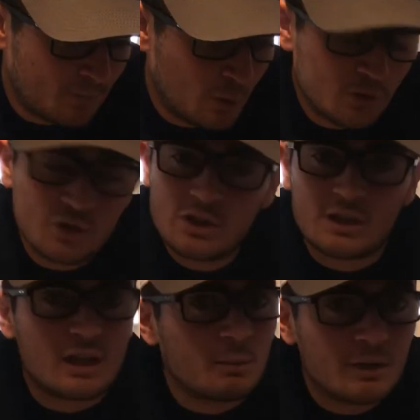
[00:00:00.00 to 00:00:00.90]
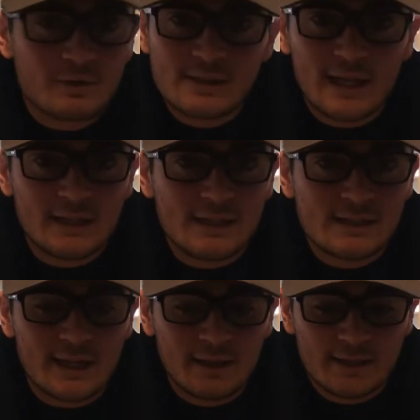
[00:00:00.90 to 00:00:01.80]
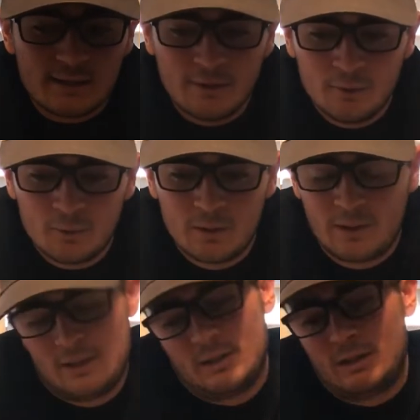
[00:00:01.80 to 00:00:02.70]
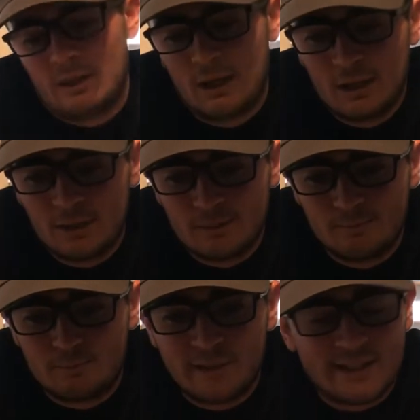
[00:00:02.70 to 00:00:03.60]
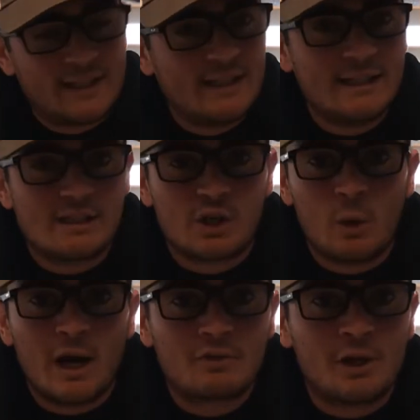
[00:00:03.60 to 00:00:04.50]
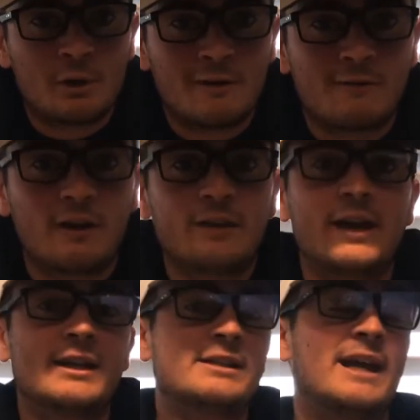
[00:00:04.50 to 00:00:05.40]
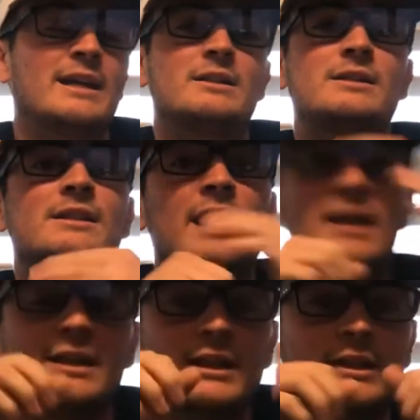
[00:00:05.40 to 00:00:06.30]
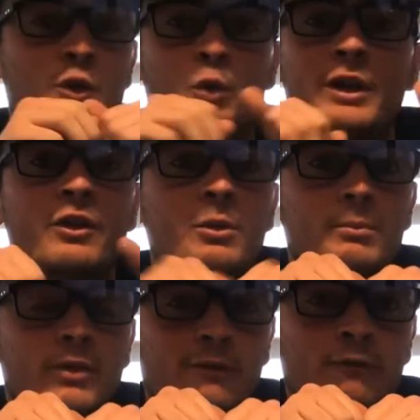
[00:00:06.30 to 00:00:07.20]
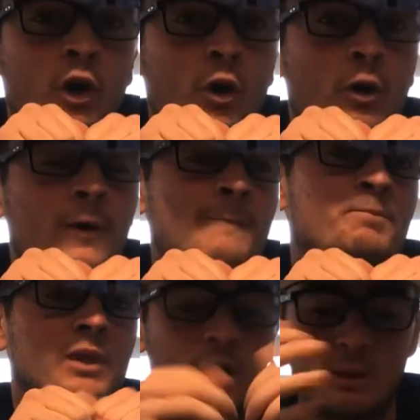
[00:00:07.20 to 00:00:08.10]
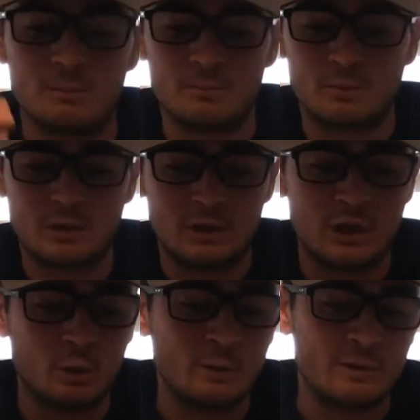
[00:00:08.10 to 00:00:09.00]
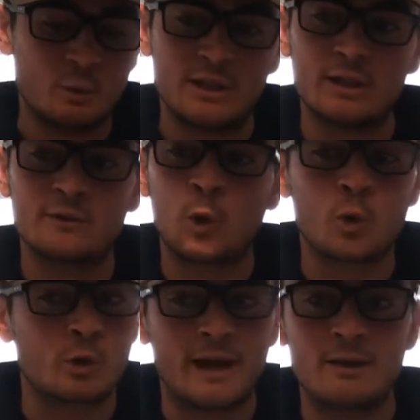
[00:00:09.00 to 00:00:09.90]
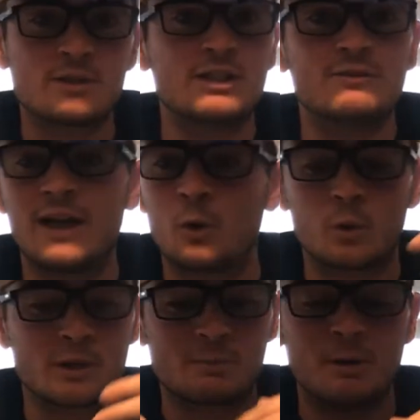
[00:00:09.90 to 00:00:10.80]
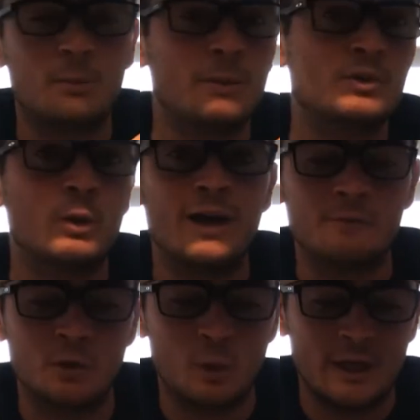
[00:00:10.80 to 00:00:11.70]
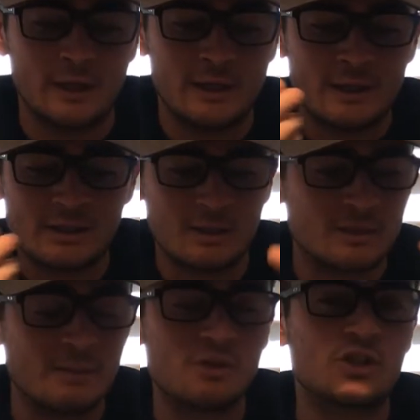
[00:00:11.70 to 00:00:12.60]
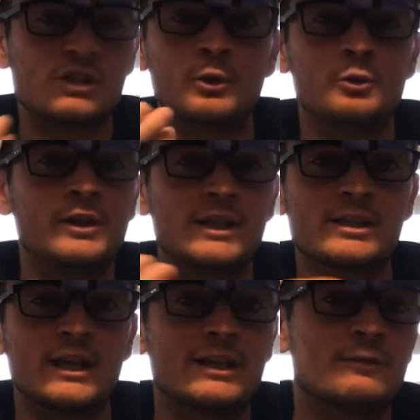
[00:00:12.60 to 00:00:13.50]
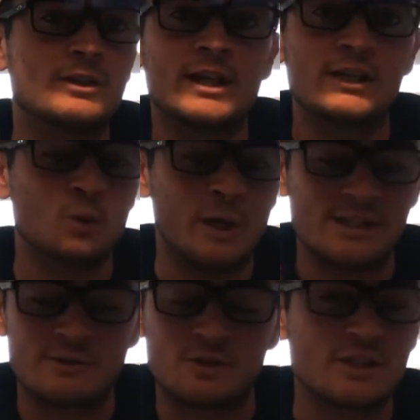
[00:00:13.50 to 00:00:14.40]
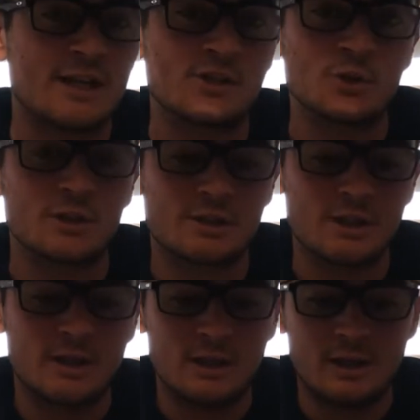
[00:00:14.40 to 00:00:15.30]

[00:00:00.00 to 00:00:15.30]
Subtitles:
those are just a couple different techniques that I like to do. But the key is go out there and find that exact technique, the rhythm, the fall, go with the quarter ounce, see if that works, bump up to a heavier weight. Sometimes it's just little things like different size weights, different size hooks,